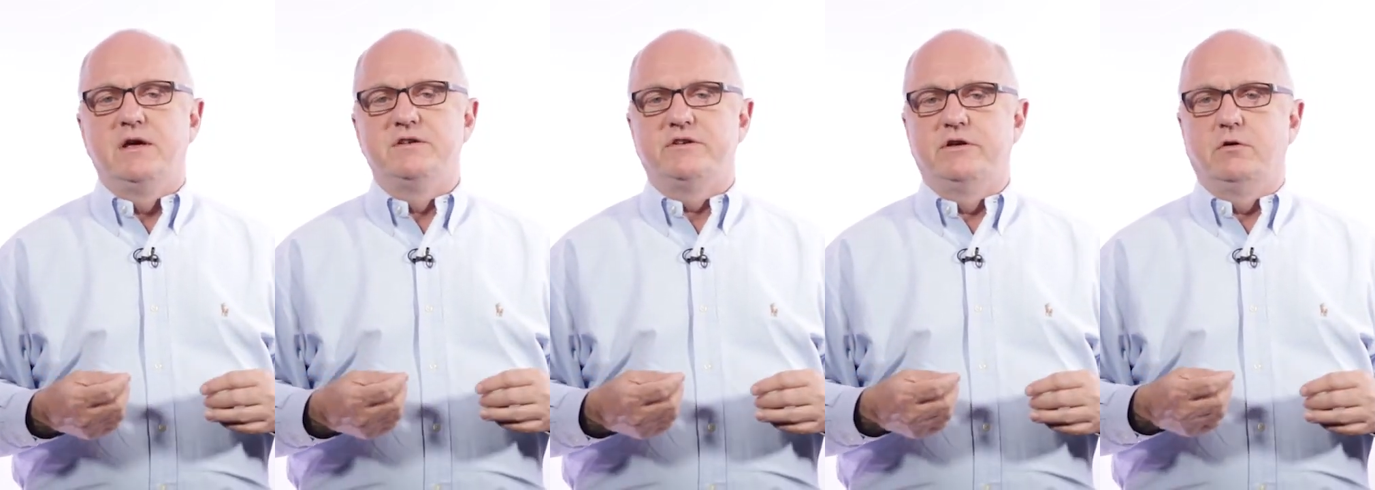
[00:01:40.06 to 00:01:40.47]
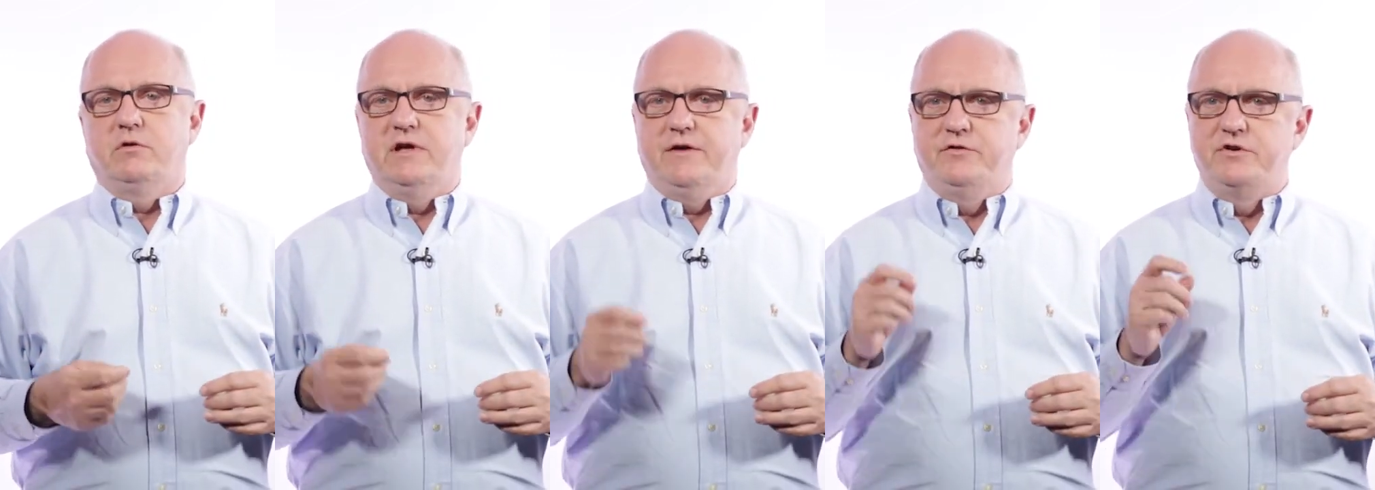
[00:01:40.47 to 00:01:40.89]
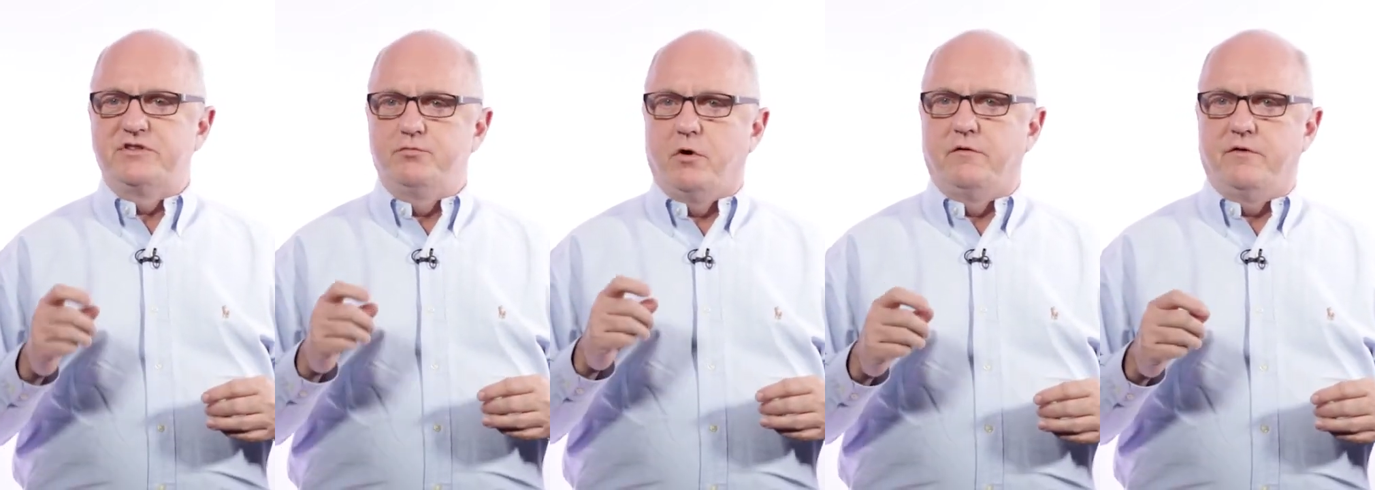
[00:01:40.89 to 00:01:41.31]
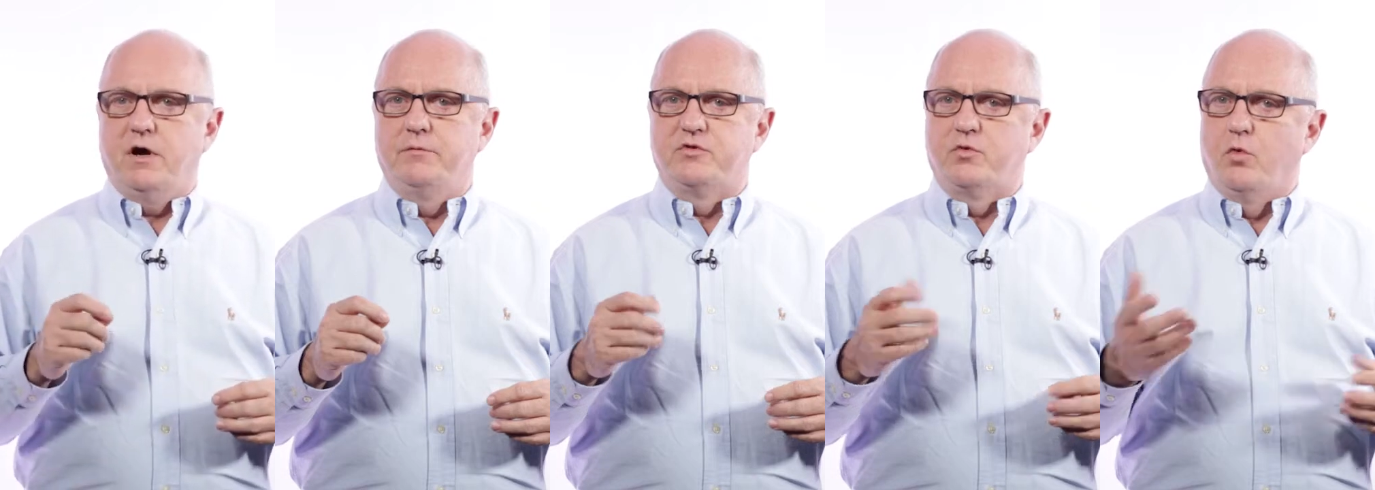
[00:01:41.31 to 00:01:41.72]
is that you only have to use small
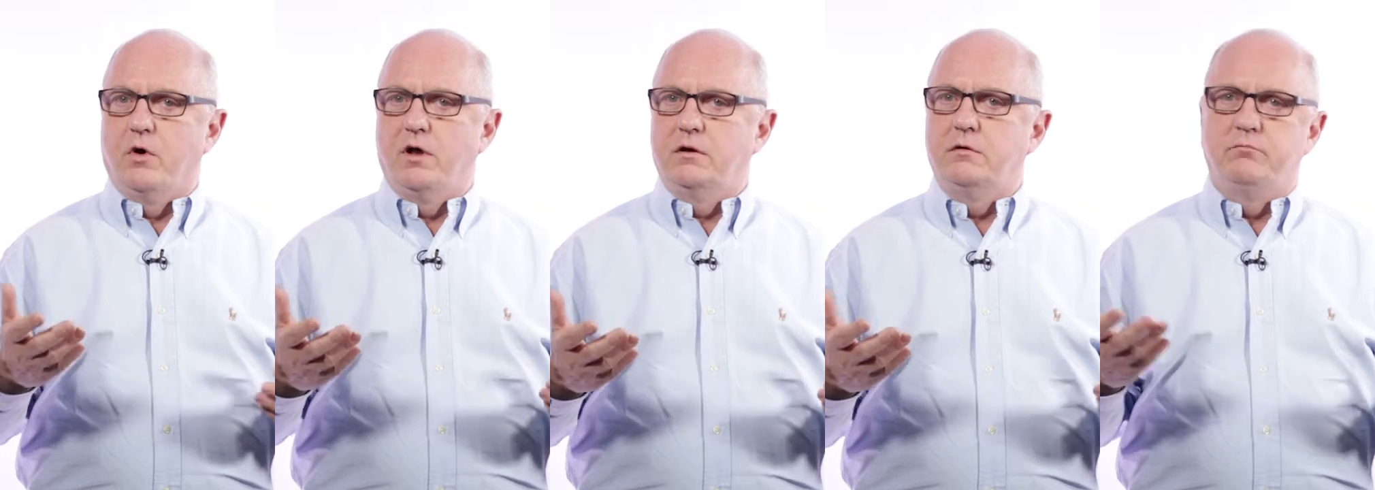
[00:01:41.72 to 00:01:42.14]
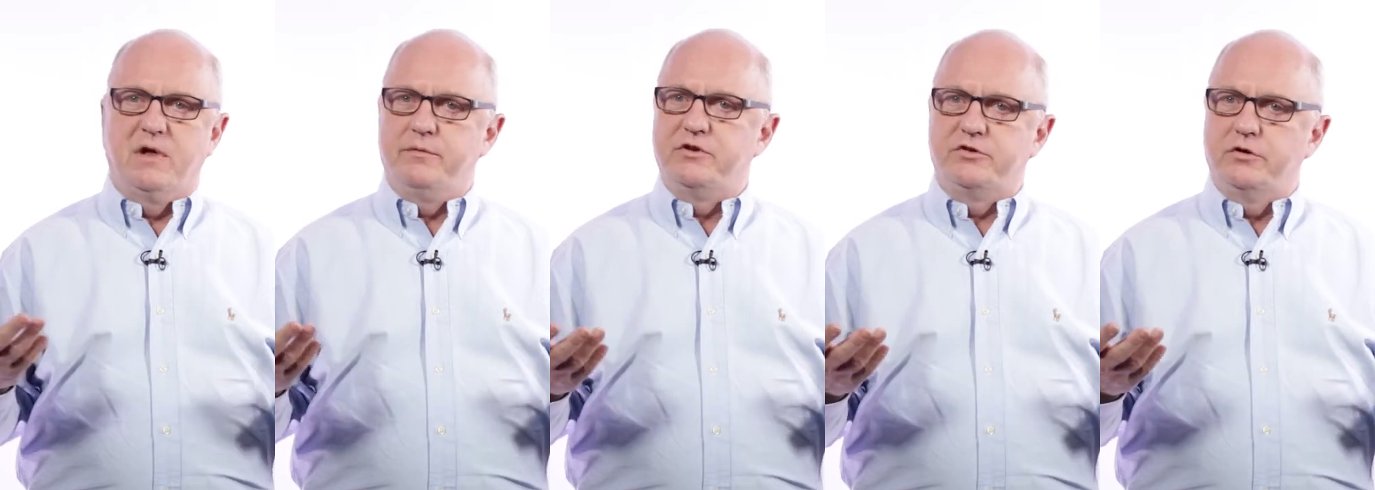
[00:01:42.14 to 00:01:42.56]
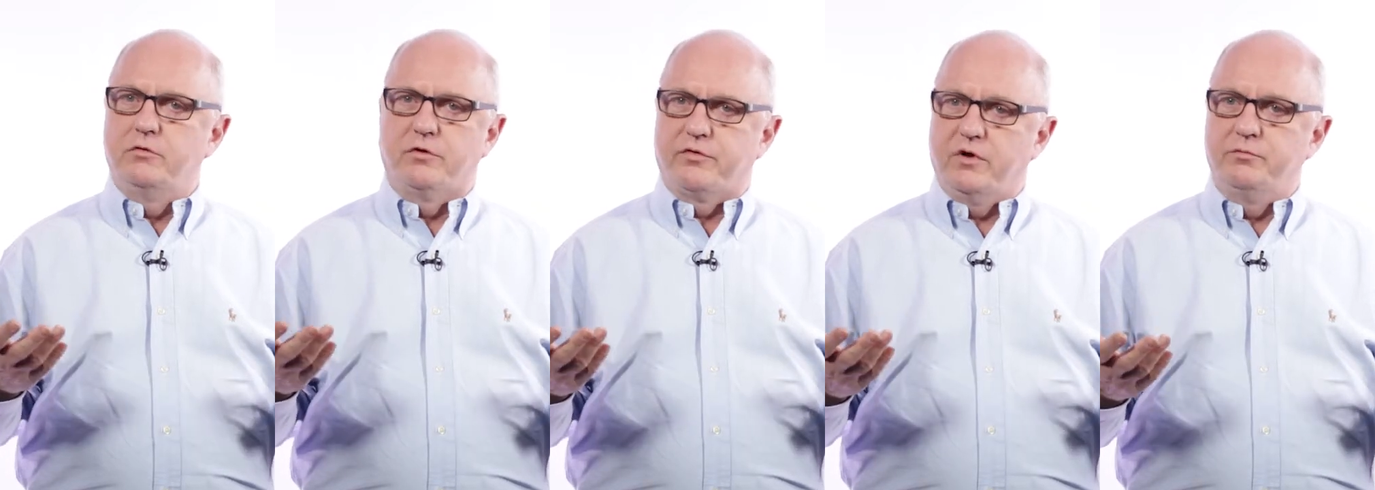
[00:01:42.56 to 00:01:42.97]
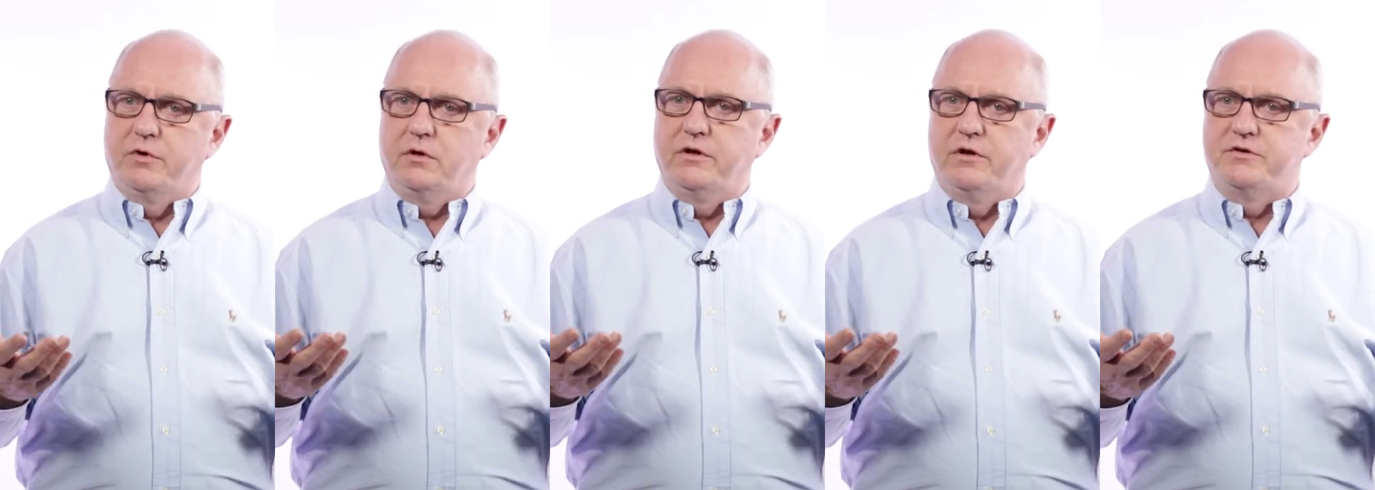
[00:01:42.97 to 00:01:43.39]
volumes. 1, maybe 2 or 3
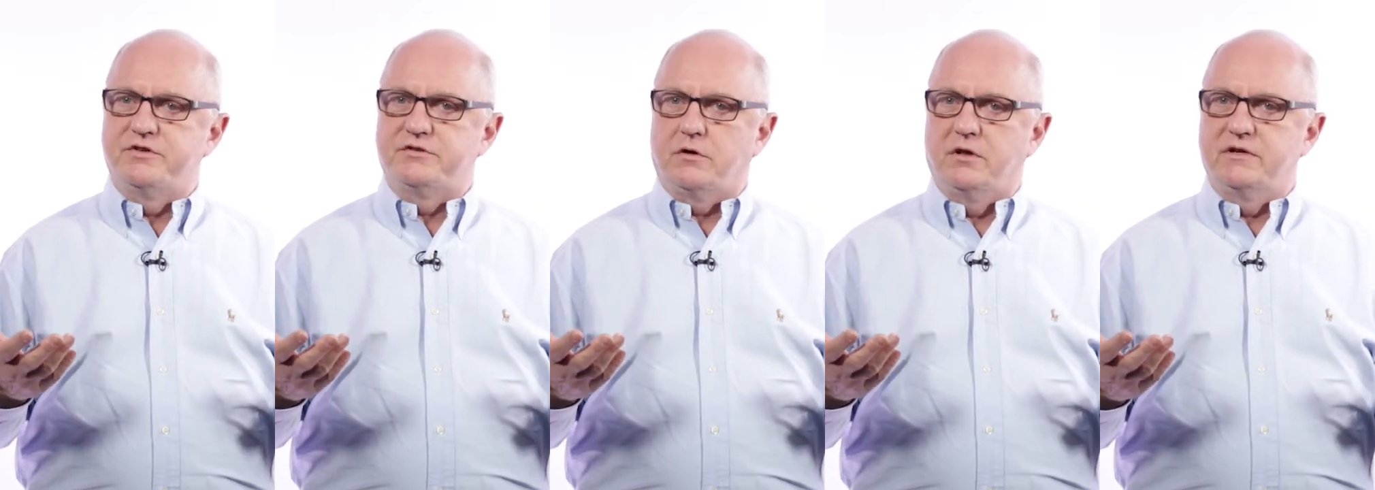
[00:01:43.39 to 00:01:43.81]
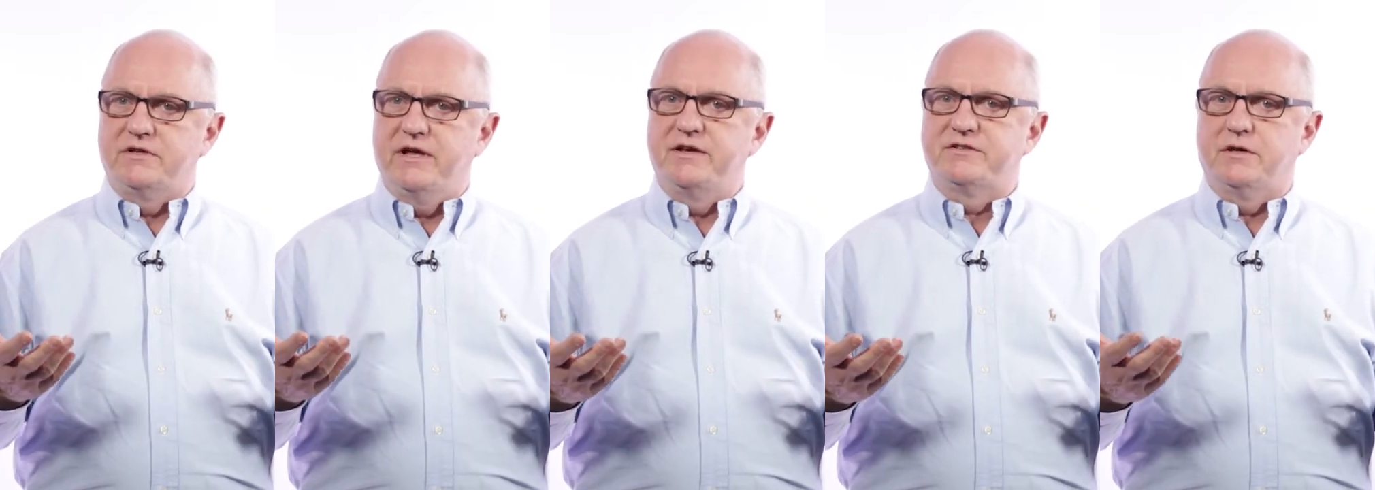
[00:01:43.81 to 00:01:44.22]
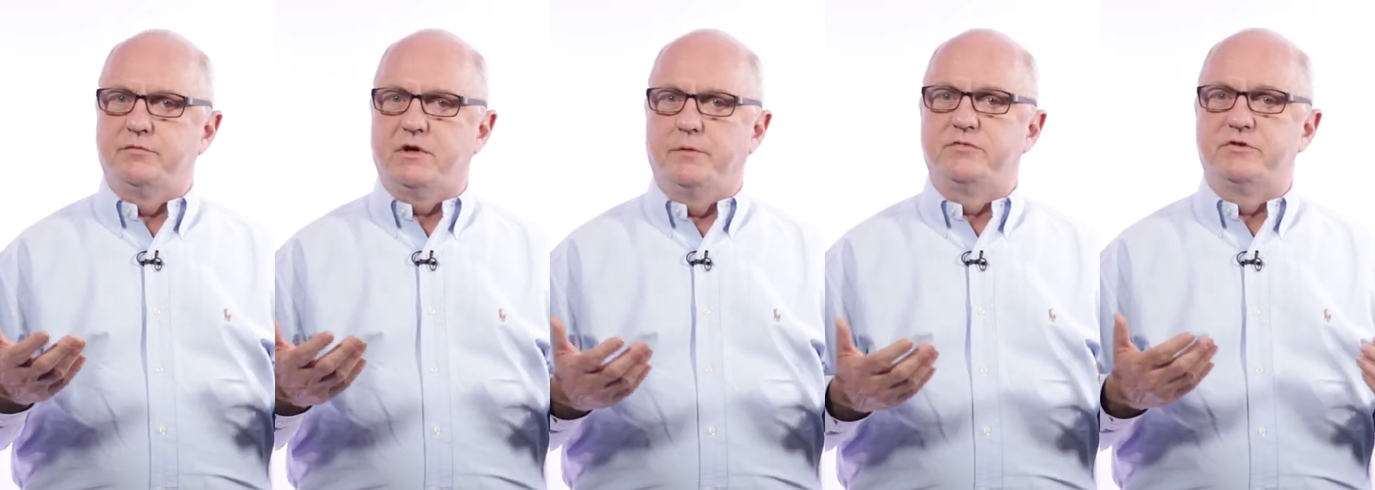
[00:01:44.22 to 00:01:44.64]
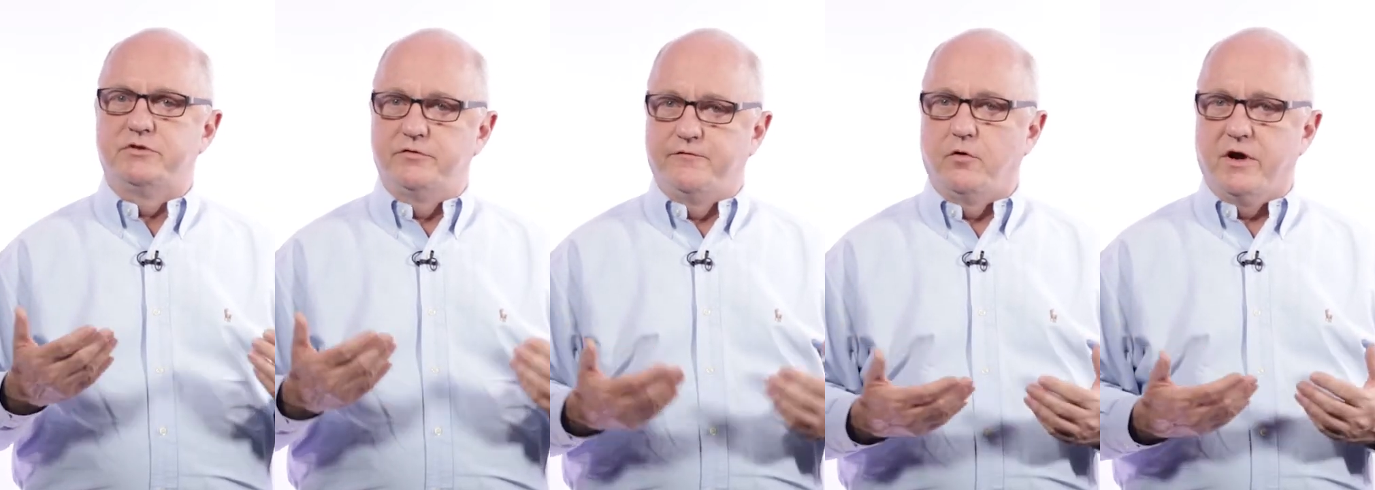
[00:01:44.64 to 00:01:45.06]
milliliters is all it takes sometimes
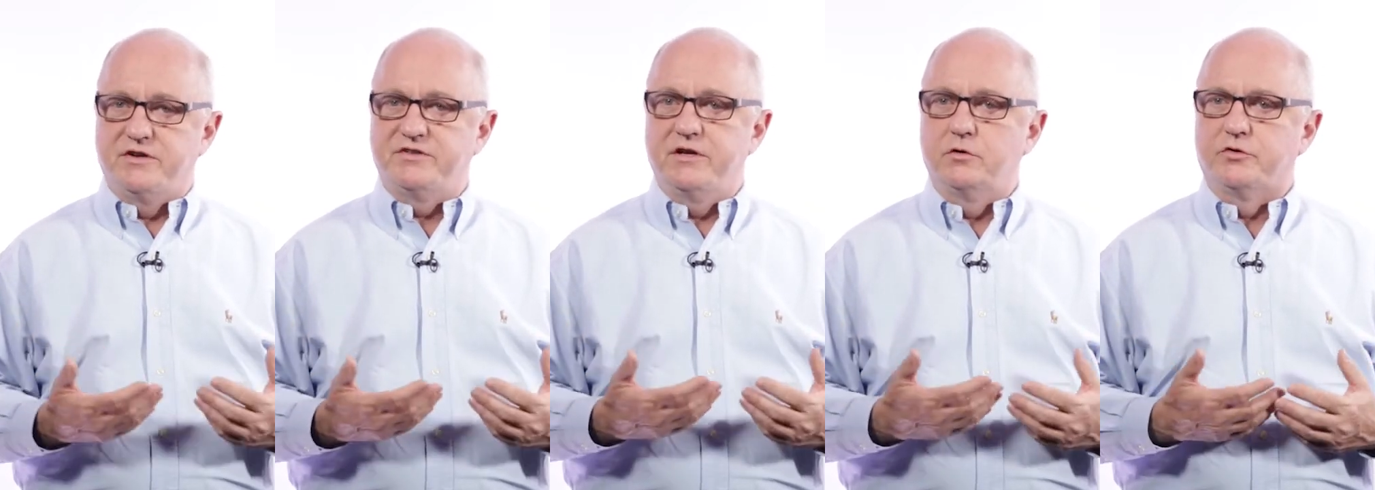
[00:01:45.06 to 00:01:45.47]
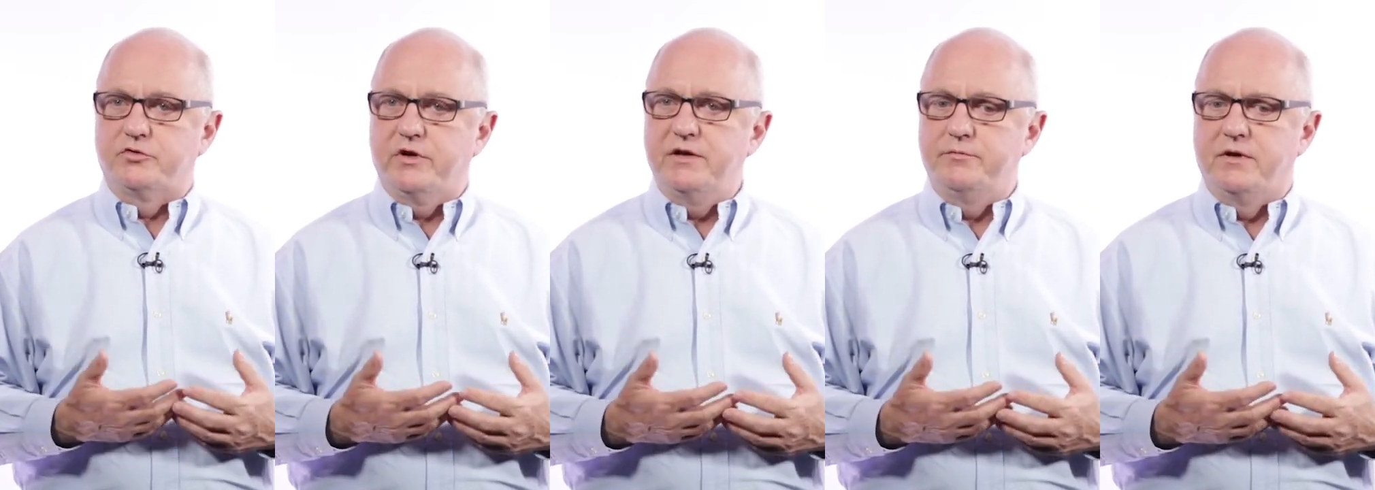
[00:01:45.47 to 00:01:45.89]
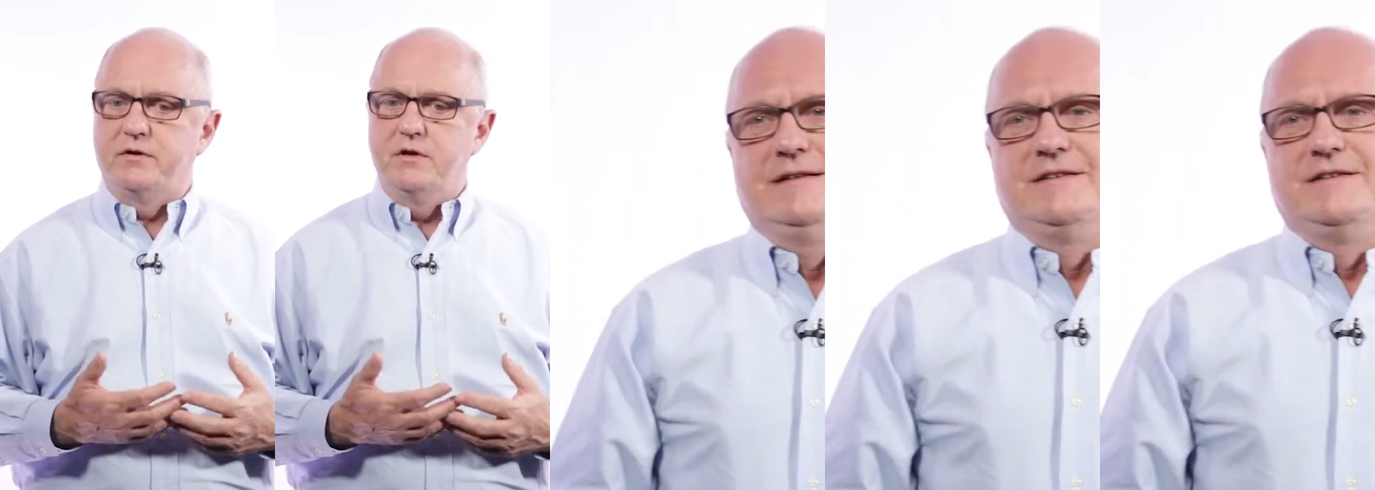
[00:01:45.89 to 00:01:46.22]
for a single treatment.